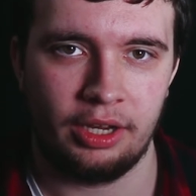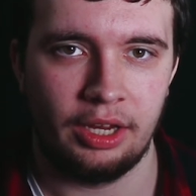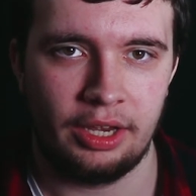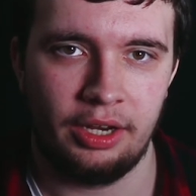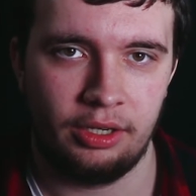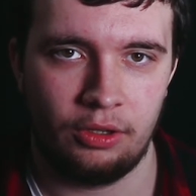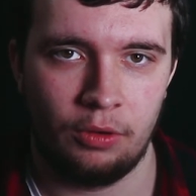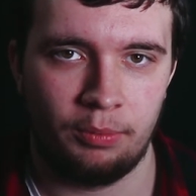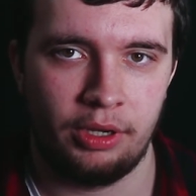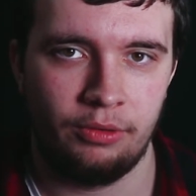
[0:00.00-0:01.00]
I can get it in
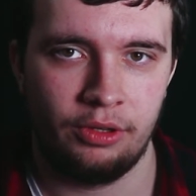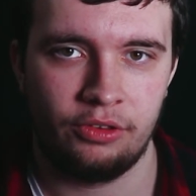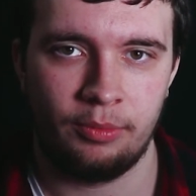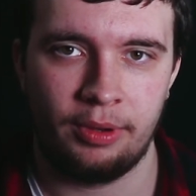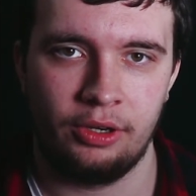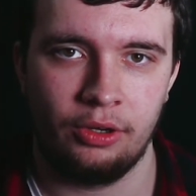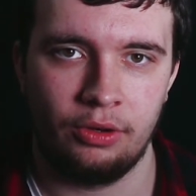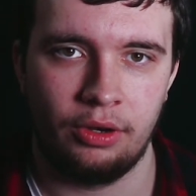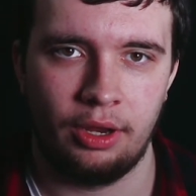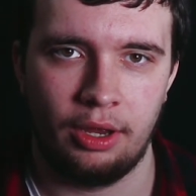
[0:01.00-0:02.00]
long periods depending
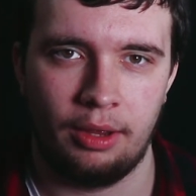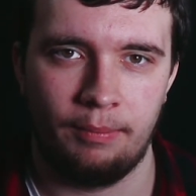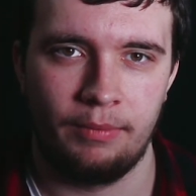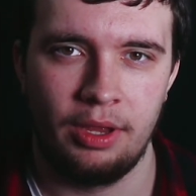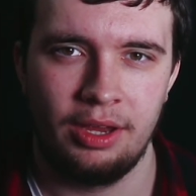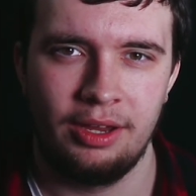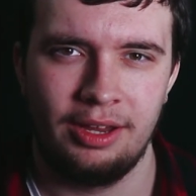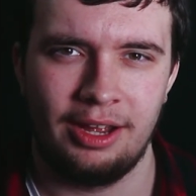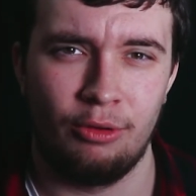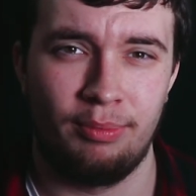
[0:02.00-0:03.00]
on
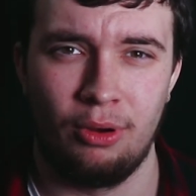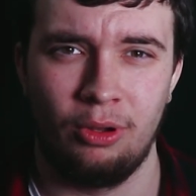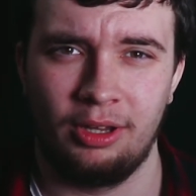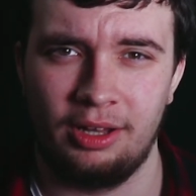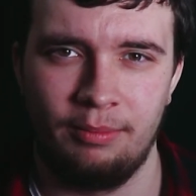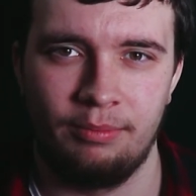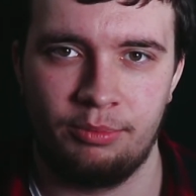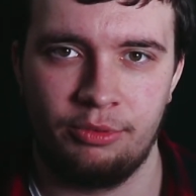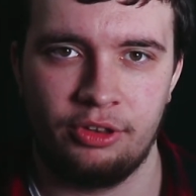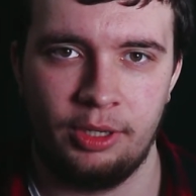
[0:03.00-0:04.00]
how poorly I'm
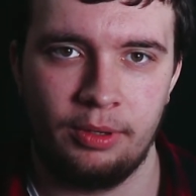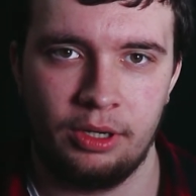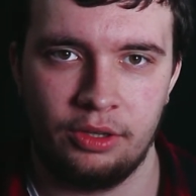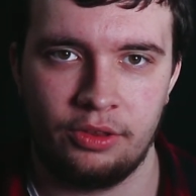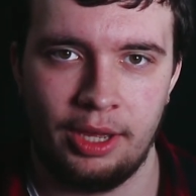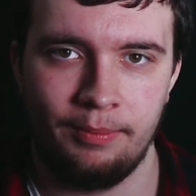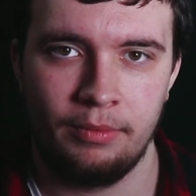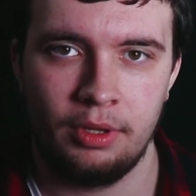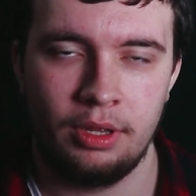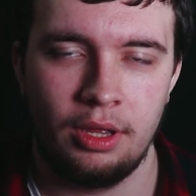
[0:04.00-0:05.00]
sleeping at the time.
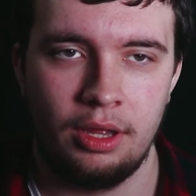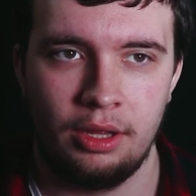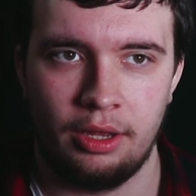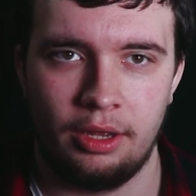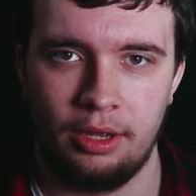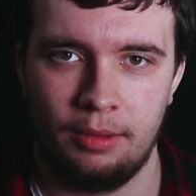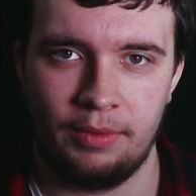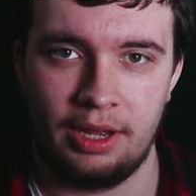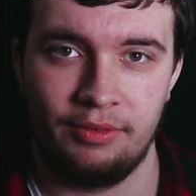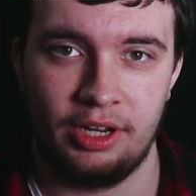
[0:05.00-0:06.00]

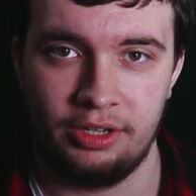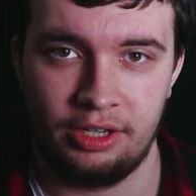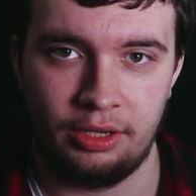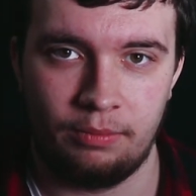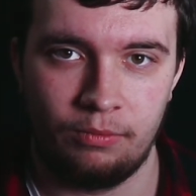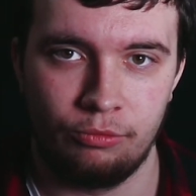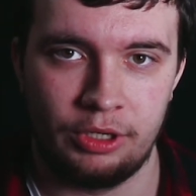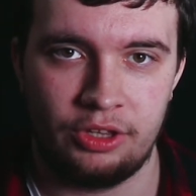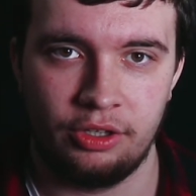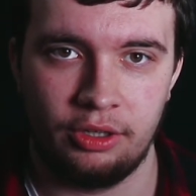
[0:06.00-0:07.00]
I haven't had any
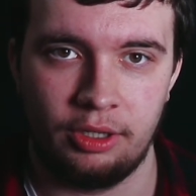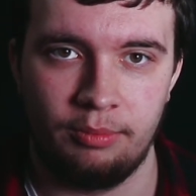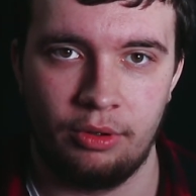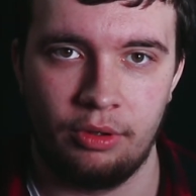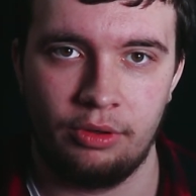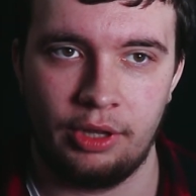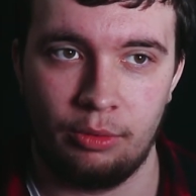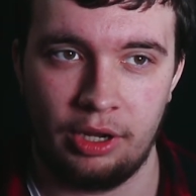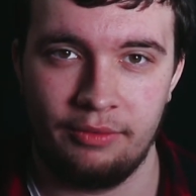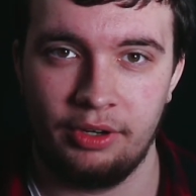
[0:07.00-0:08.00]
recently, but I
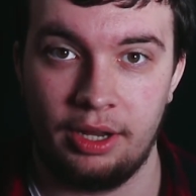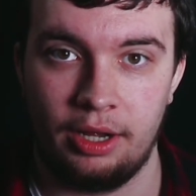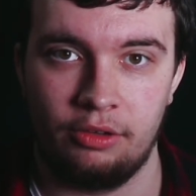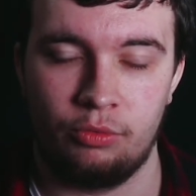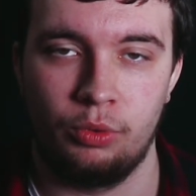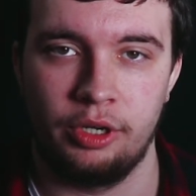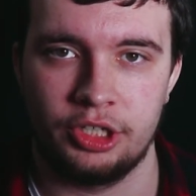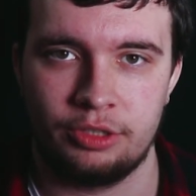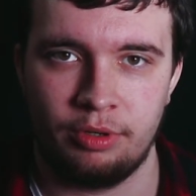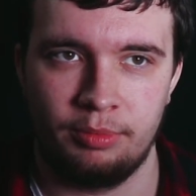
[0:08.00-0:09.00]
was having it at its
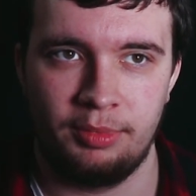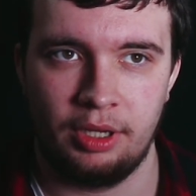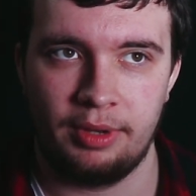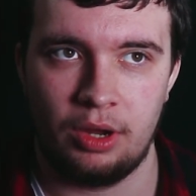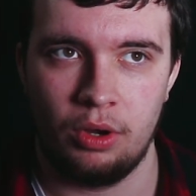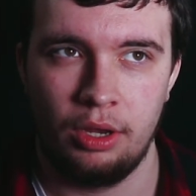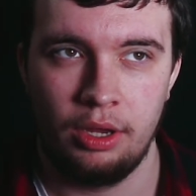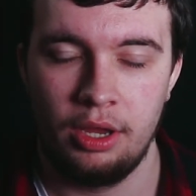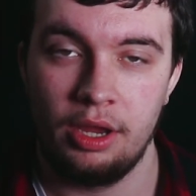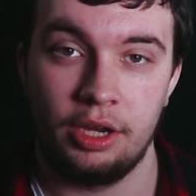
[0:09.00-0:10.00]
worst probably about
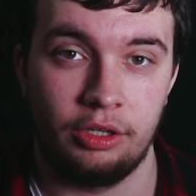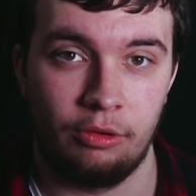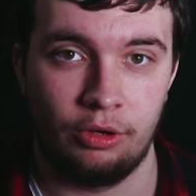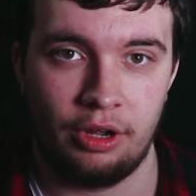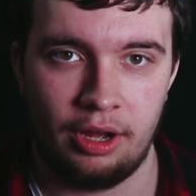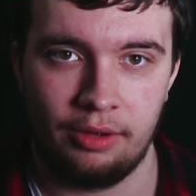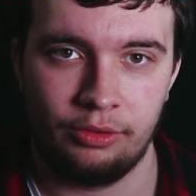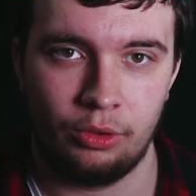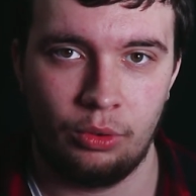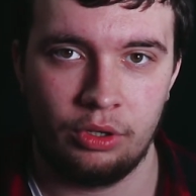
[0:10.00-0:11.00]
a year and a half
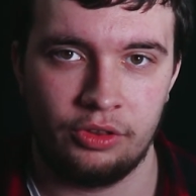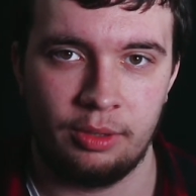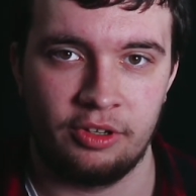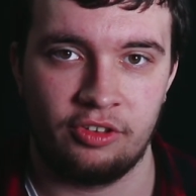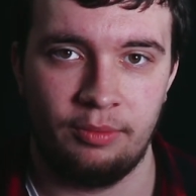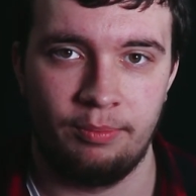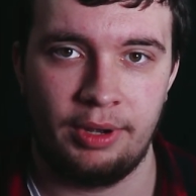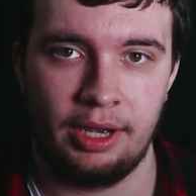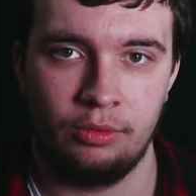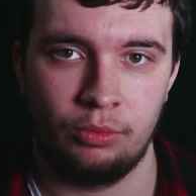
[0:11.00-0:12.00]
ago, because then my sleeping
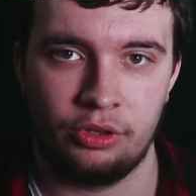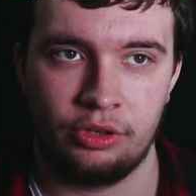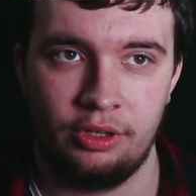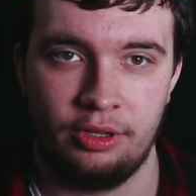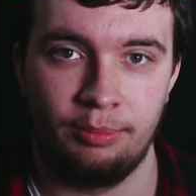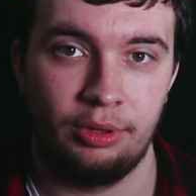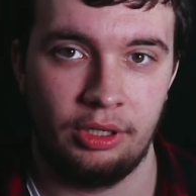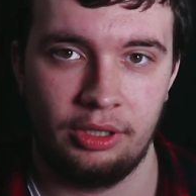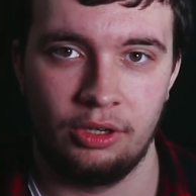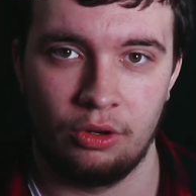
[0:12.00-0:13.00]
pattern was
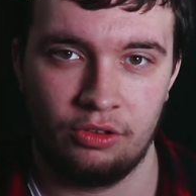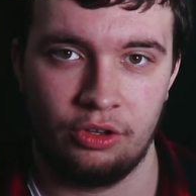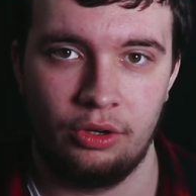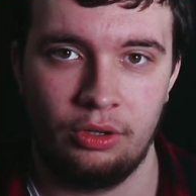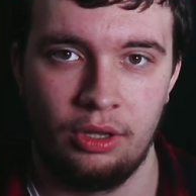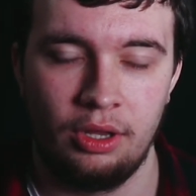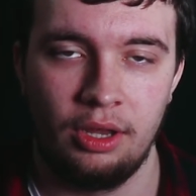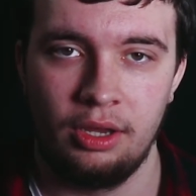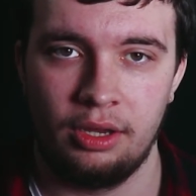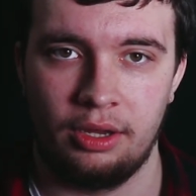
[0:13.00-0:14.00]
completely nocturnal,
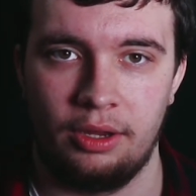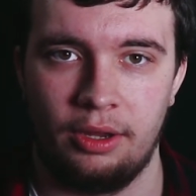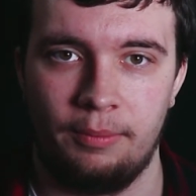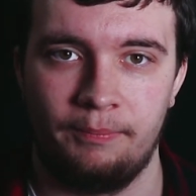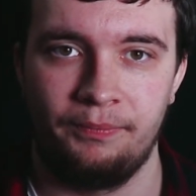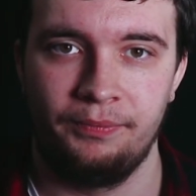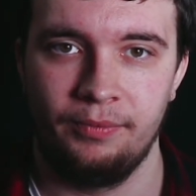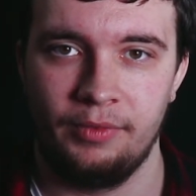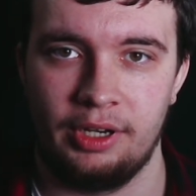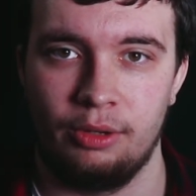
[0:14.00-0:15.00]
and
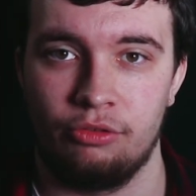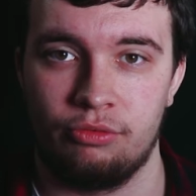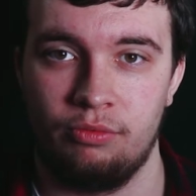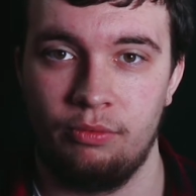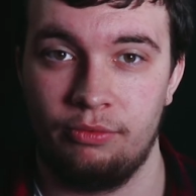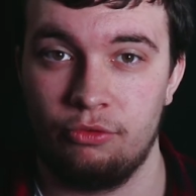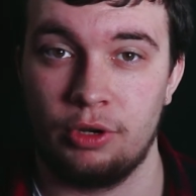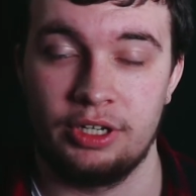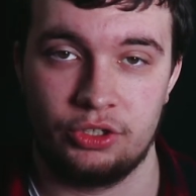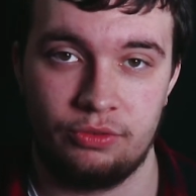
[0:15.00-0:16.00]
I was
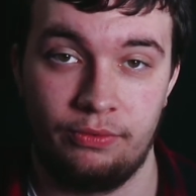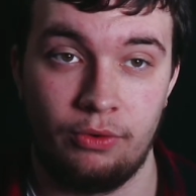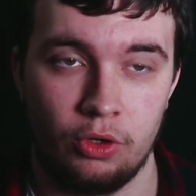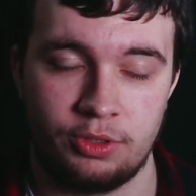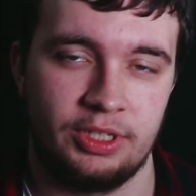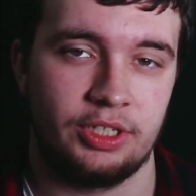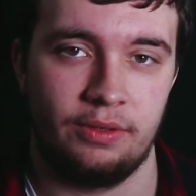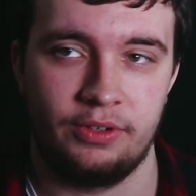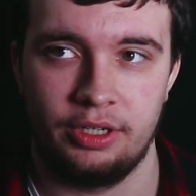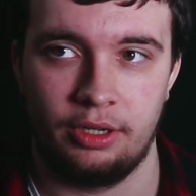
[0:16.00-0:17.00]
trying to force
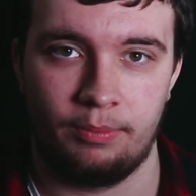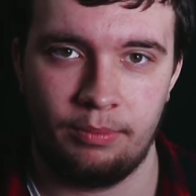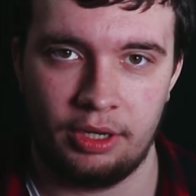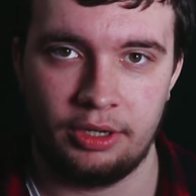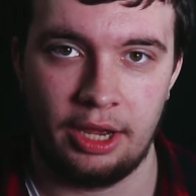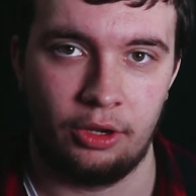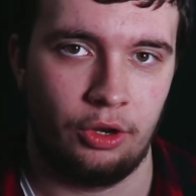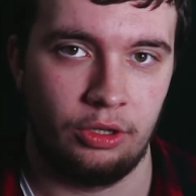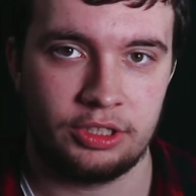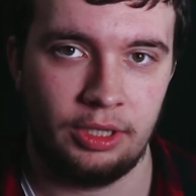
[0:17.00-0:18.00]
myself into a
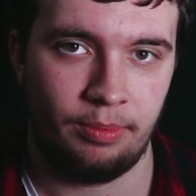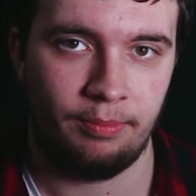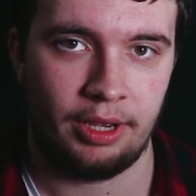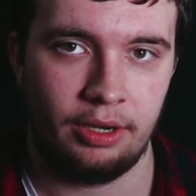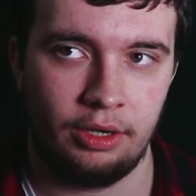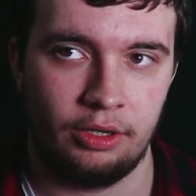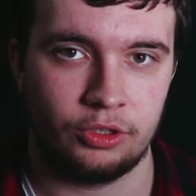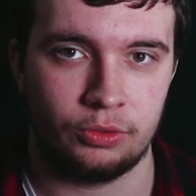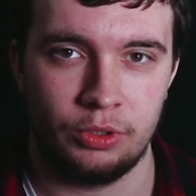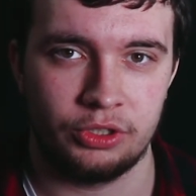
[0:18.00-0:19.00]
diurnal sleeping pattern, and it
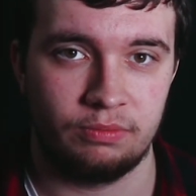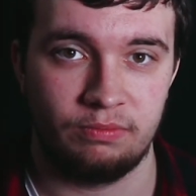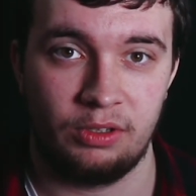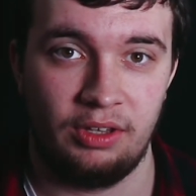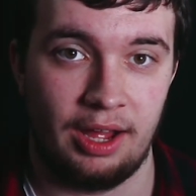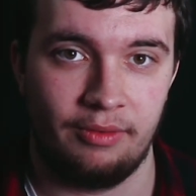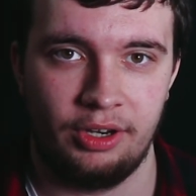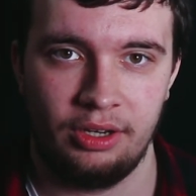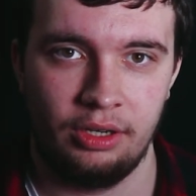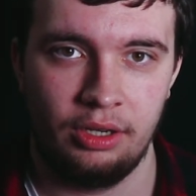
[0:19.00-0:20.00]
just wasn't
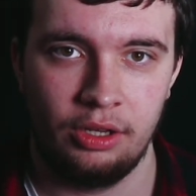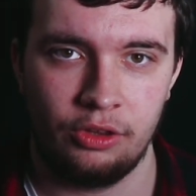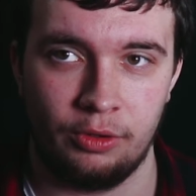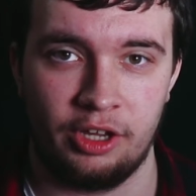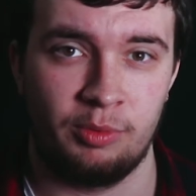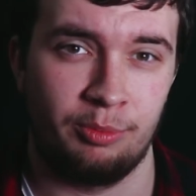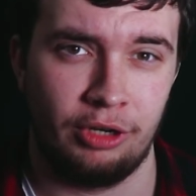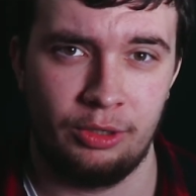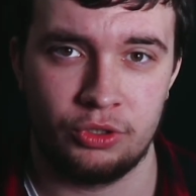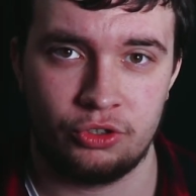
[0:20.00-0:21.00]
having it. So I guess my
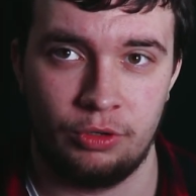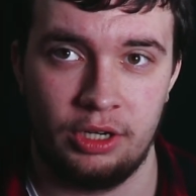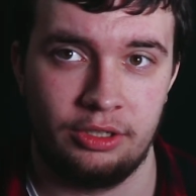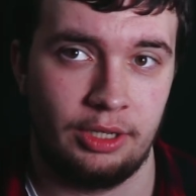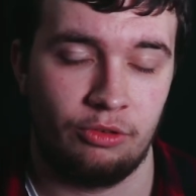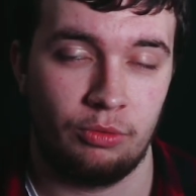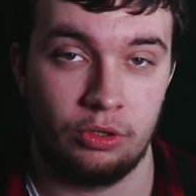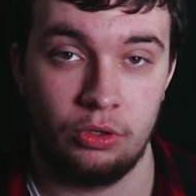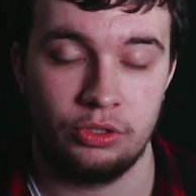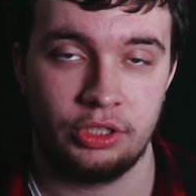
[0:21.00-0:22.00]
brain was strained, and that was what
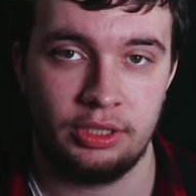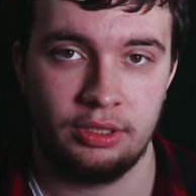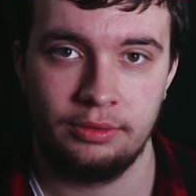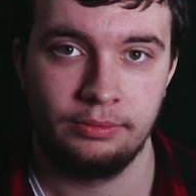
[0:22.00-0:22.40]
caused it.